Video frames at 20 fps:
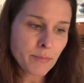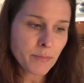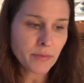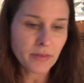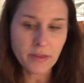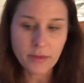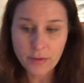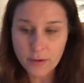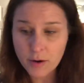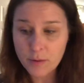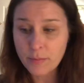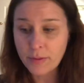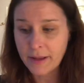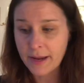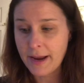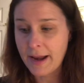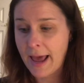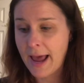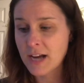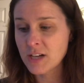The third
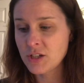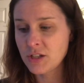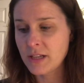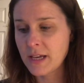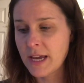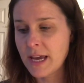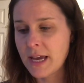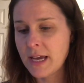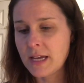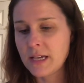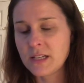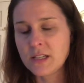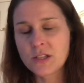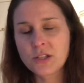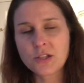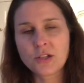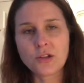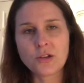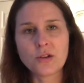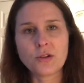plan actually is
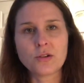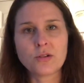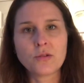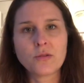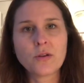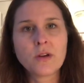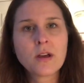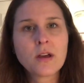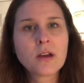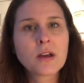to